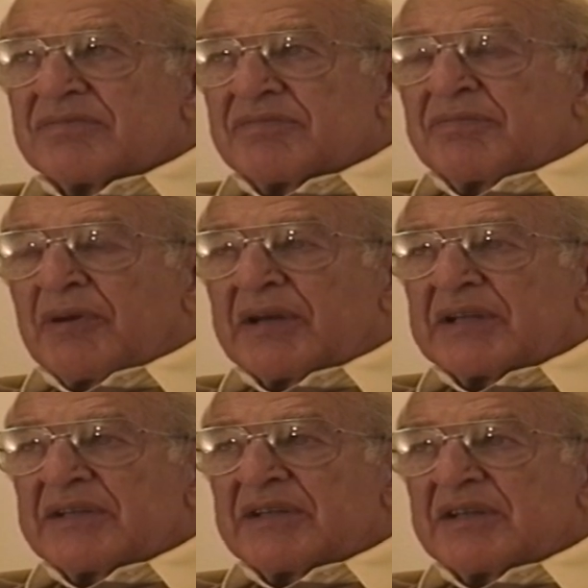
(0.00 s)

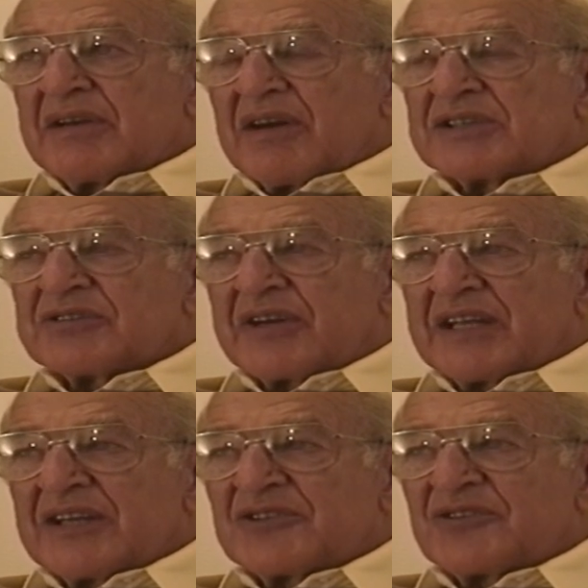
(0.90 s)
boarded the
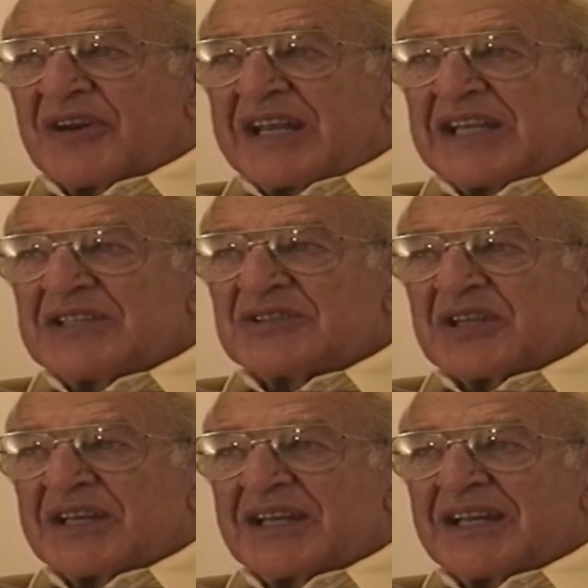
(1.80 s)
Australian trains,
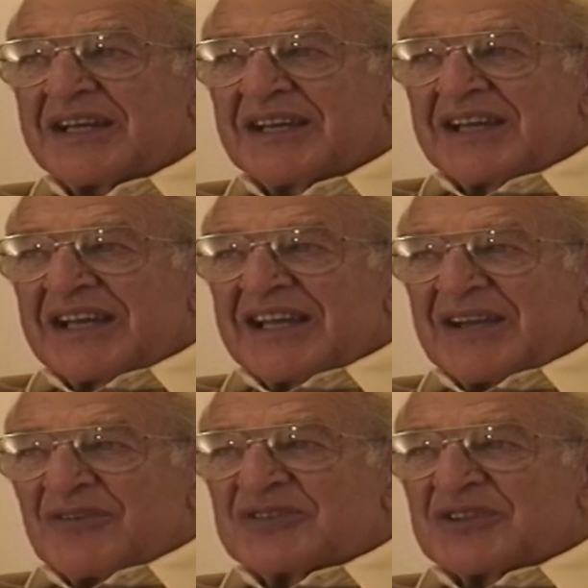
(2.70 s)
and
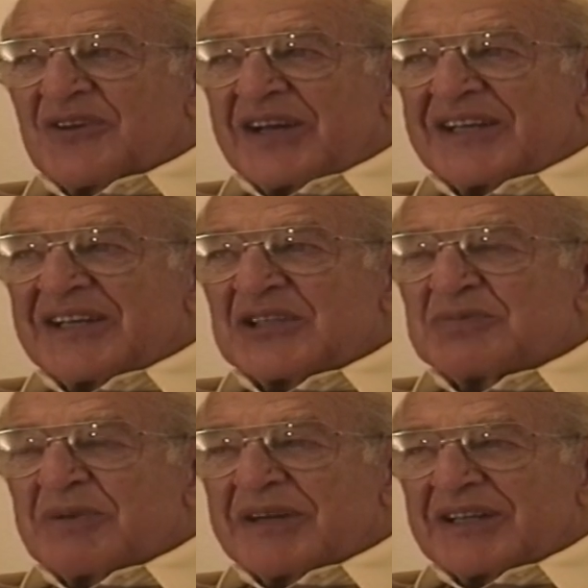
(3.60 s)
it was quite an
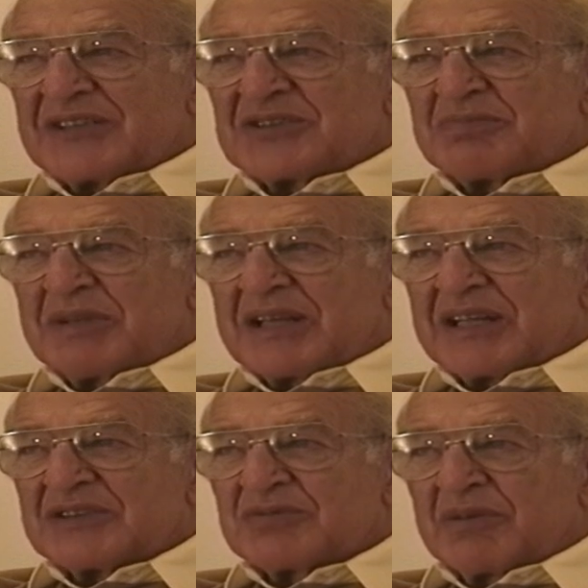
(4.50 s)
experience
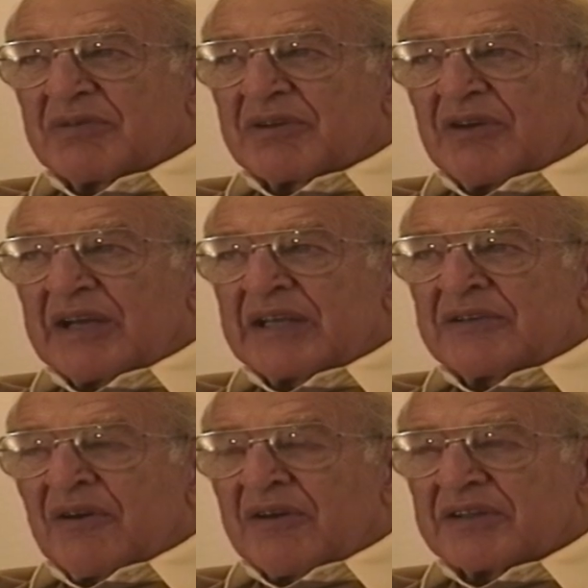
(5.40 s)
because we were
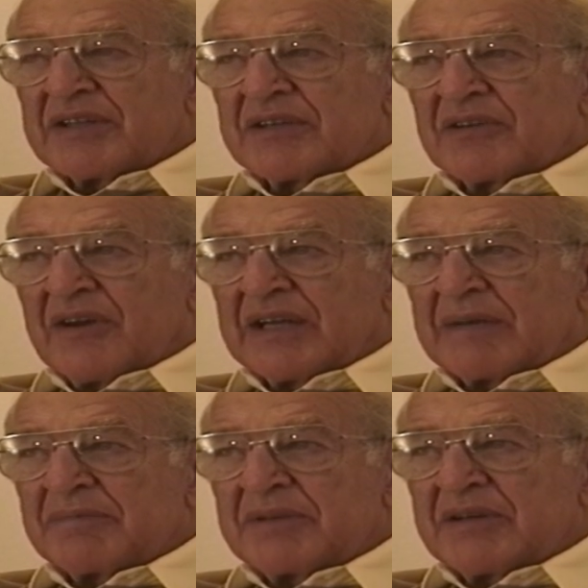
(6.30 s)
going north and going
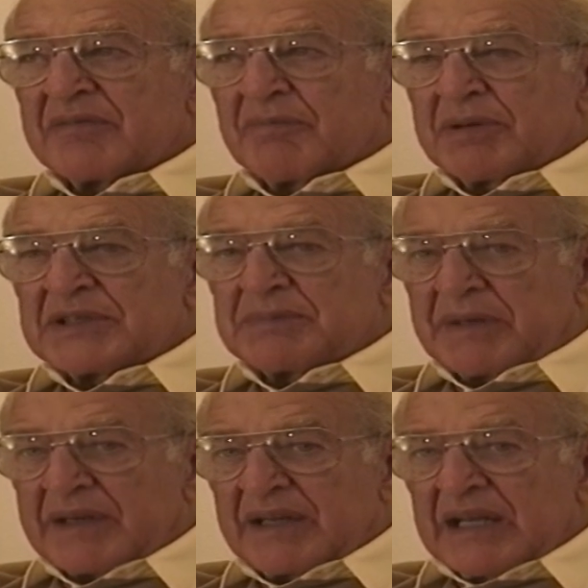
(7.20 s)
up near
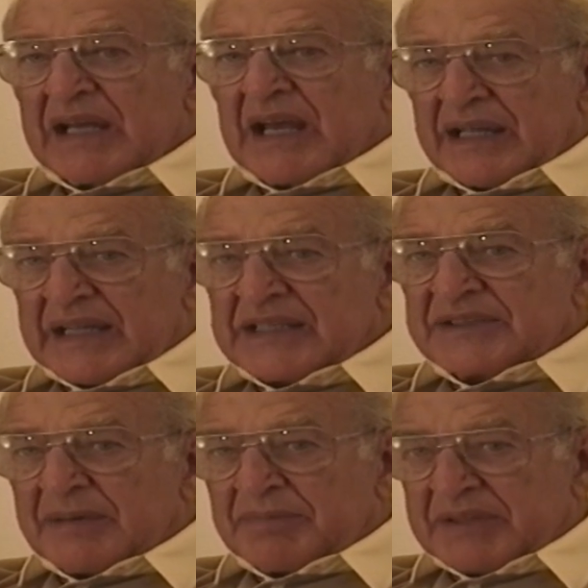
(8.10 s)
Brisbane, and
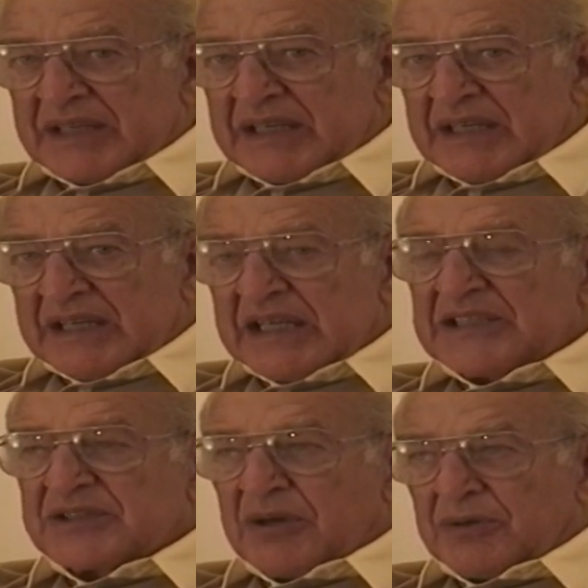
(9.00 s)
that's up the
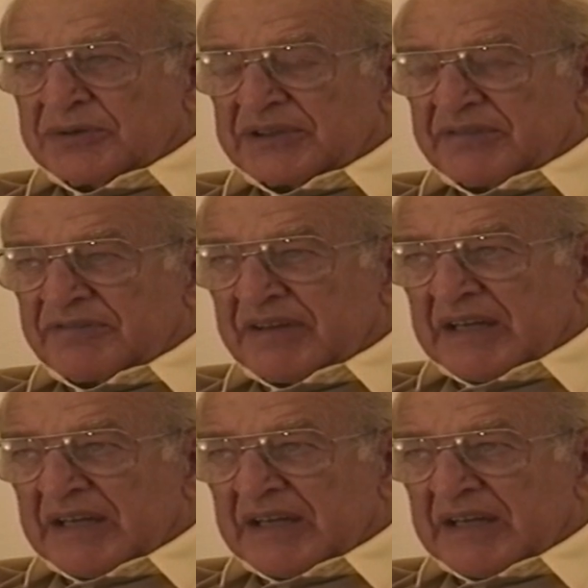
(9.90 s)
east coast of